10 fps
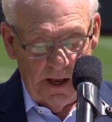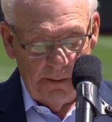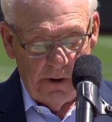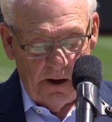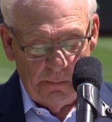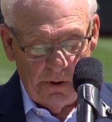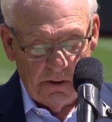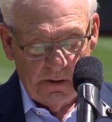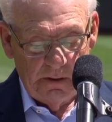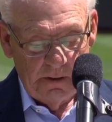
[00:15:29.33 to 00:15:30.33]
I am
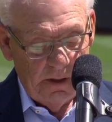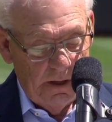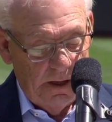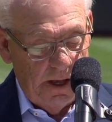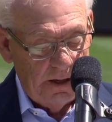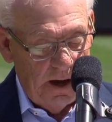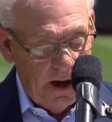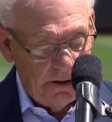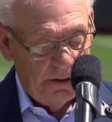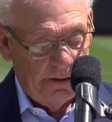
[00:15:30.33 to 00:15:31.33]
humbled
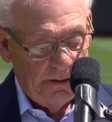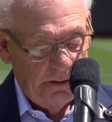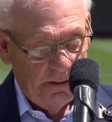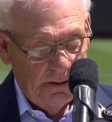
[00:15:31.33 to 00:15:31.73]
and honored